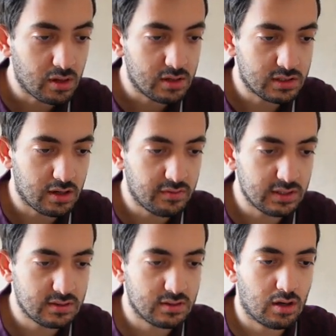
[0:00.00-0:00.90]

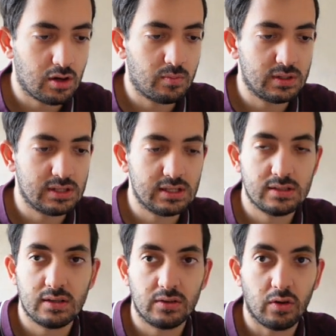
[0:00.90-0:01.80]
Service,
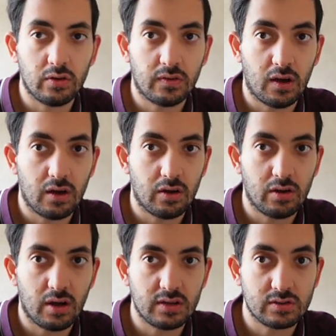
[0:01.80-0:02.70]

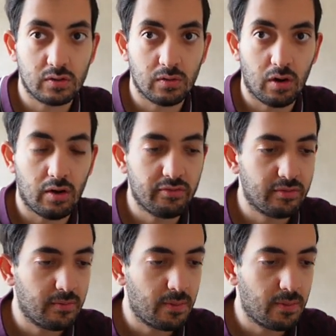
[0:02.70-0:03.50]
homeassistant.turn_off,